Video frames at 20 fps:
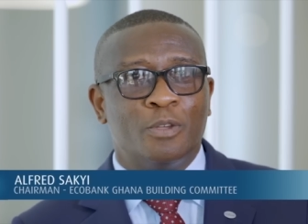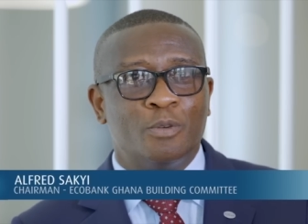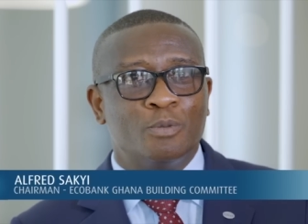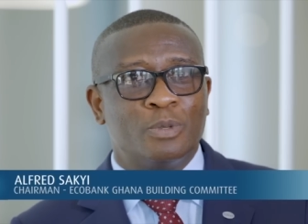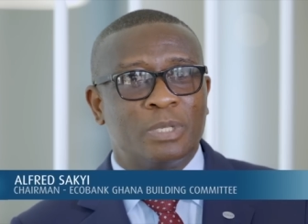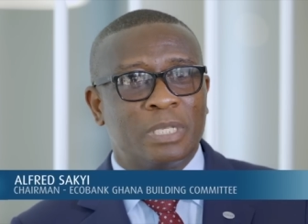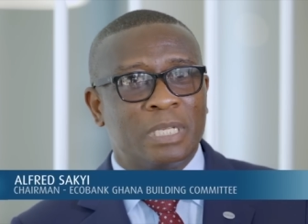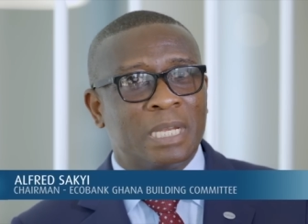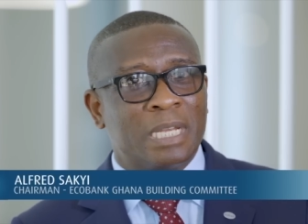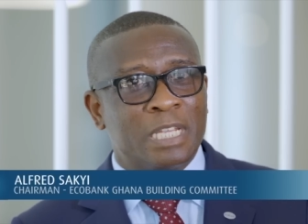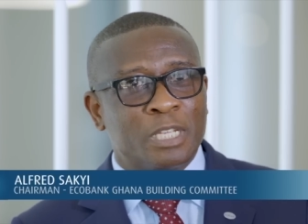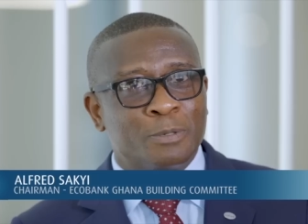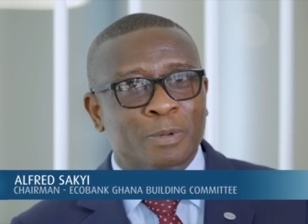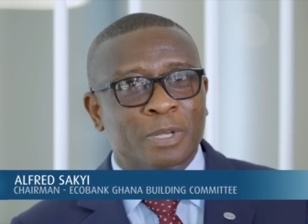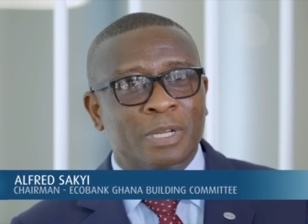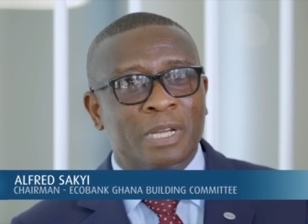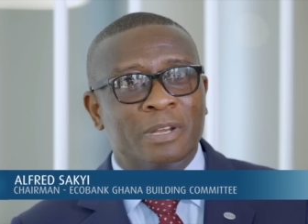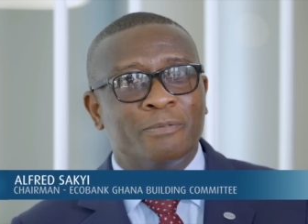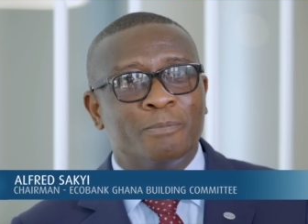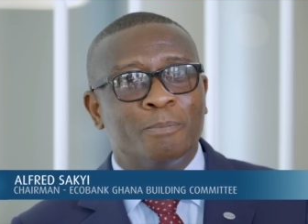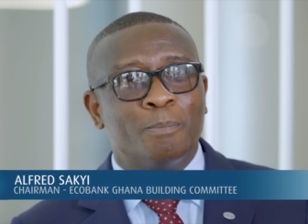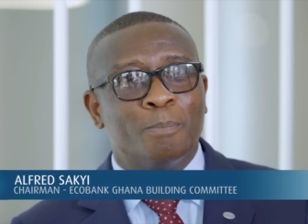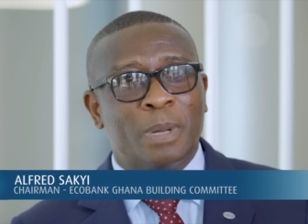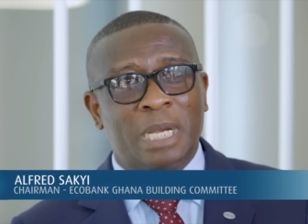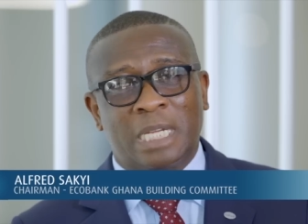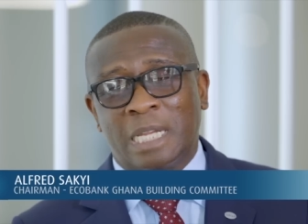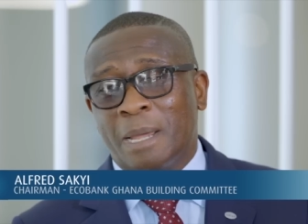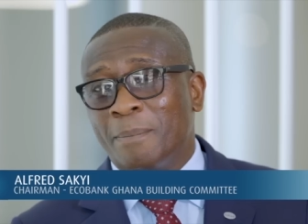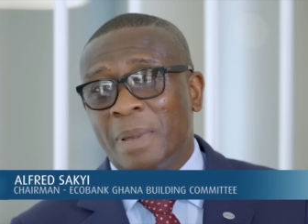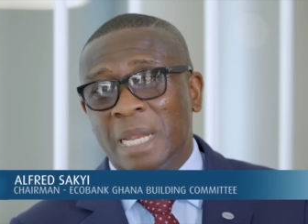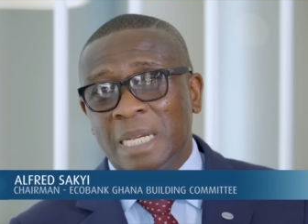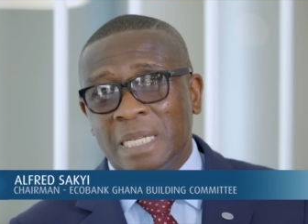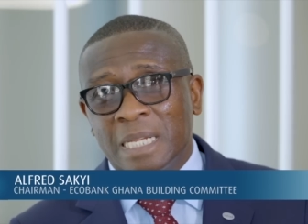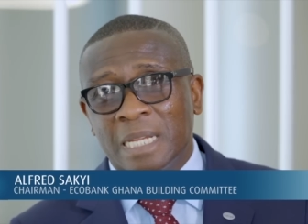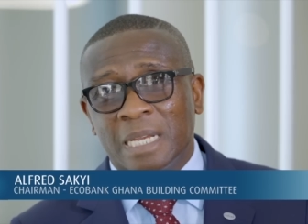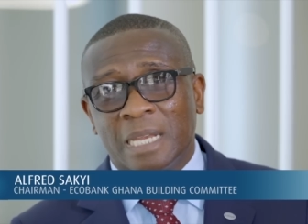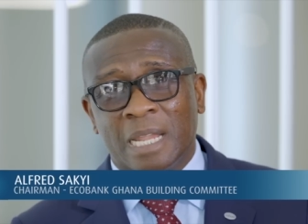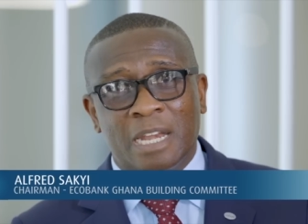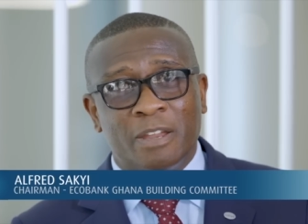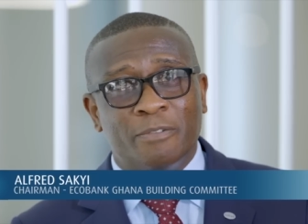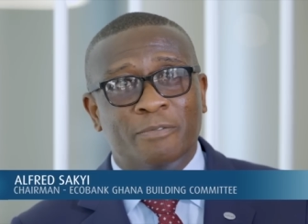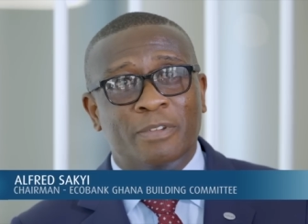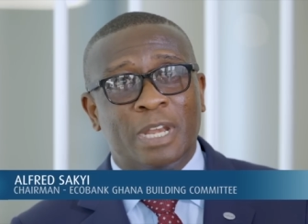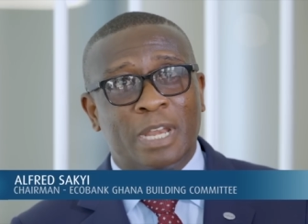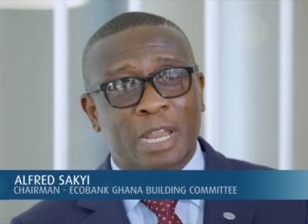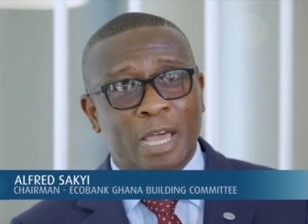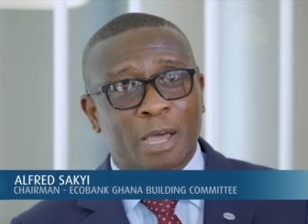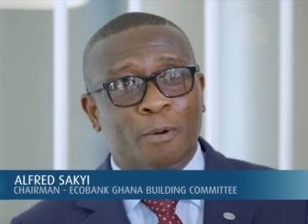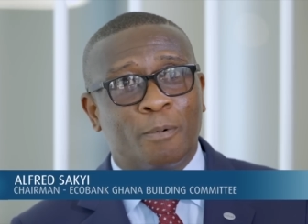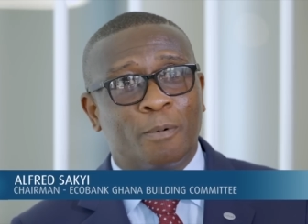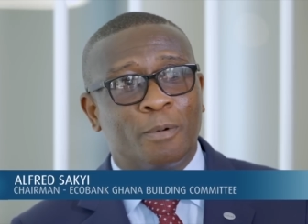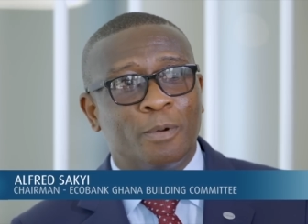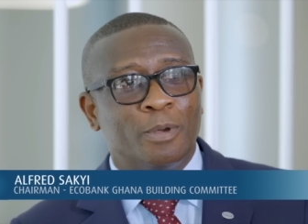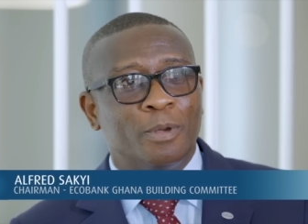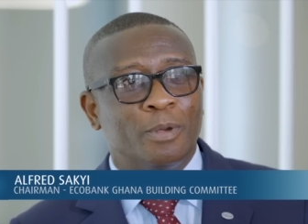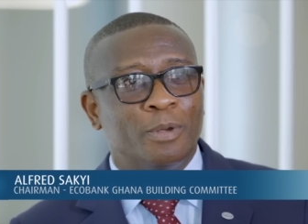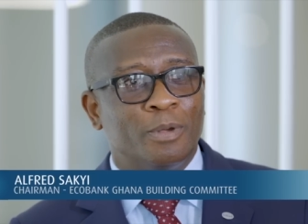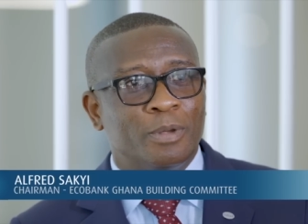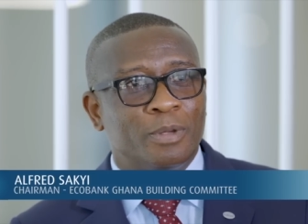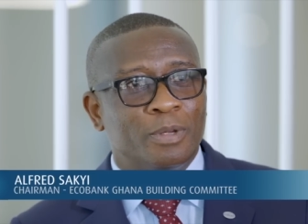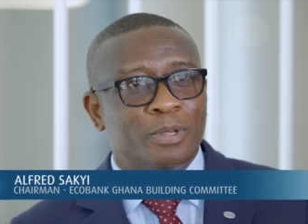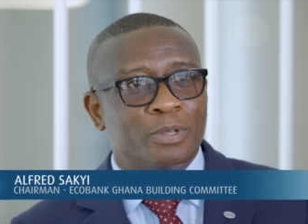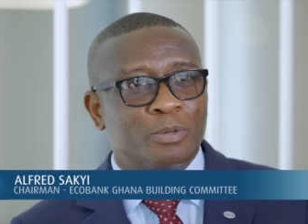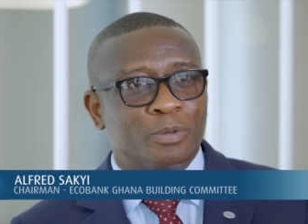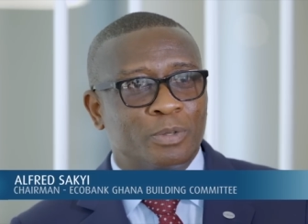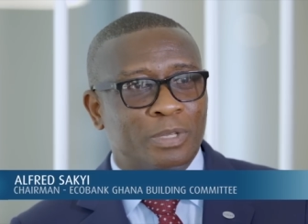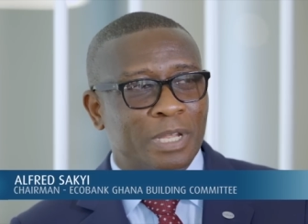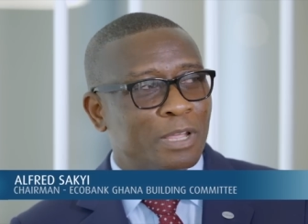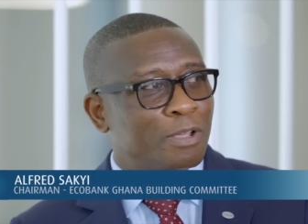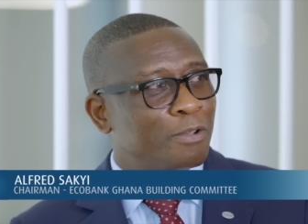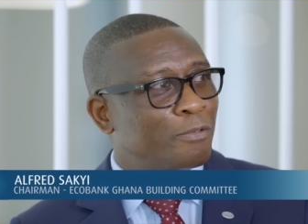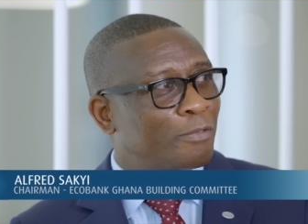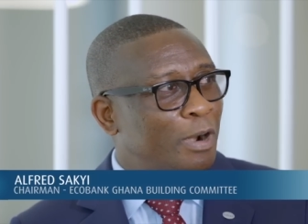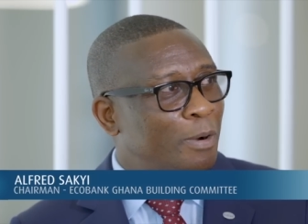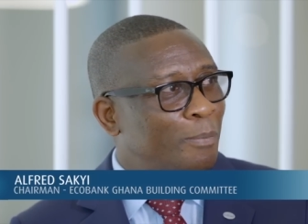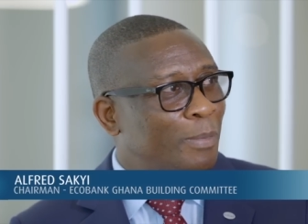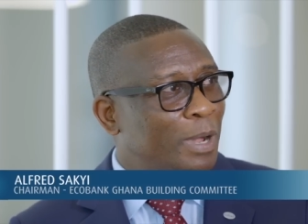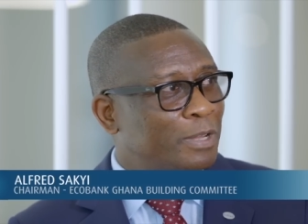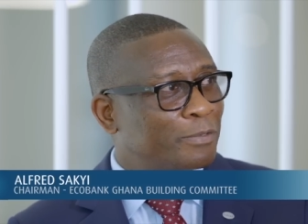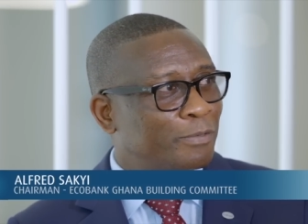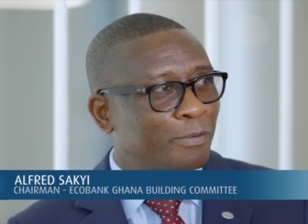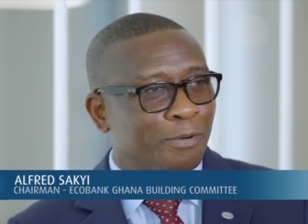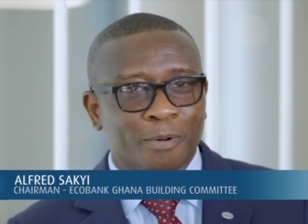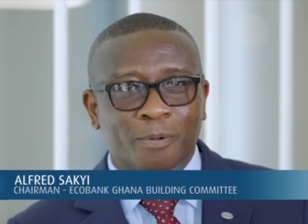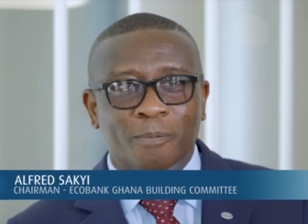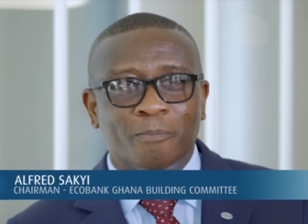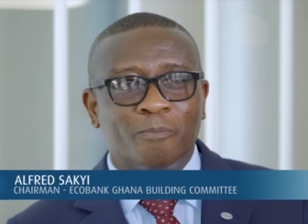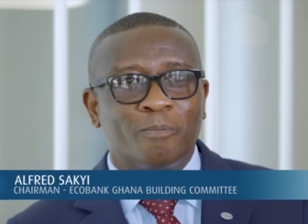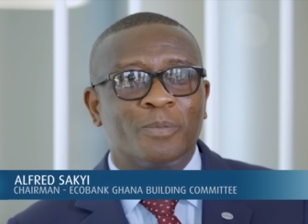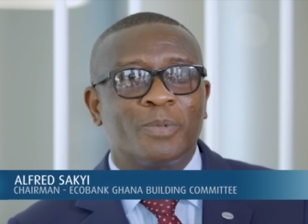you see this building better maintained than even now. So thank you very much for your